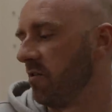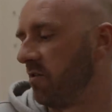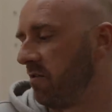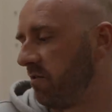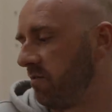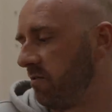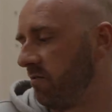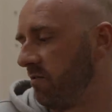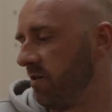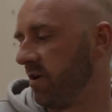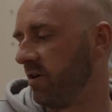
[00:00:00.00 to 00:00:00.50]

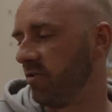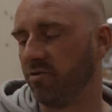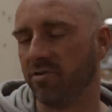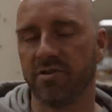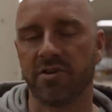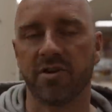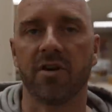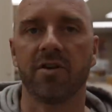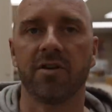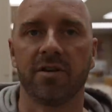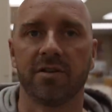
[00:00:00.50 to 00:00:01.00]

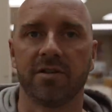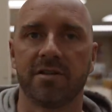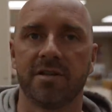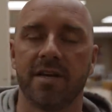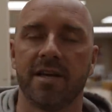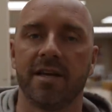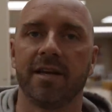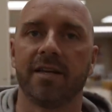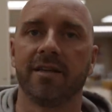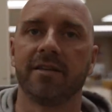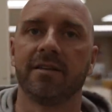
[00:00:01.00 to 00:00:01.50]

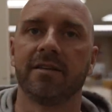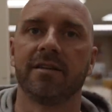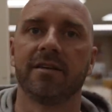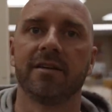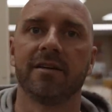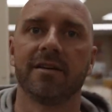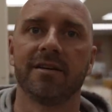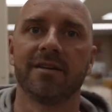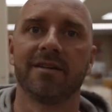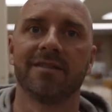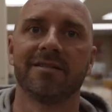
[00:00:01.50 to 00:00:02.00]

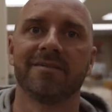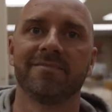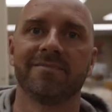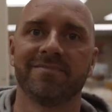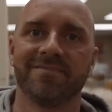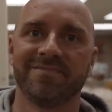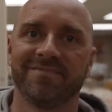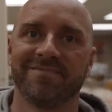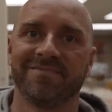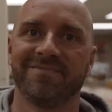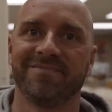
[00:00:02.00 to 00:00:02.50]

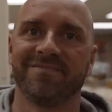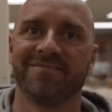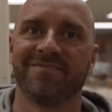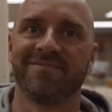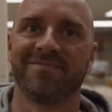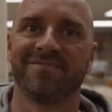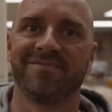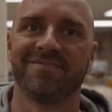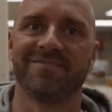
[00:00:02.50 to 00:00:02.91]
$300 nearly. Yeah.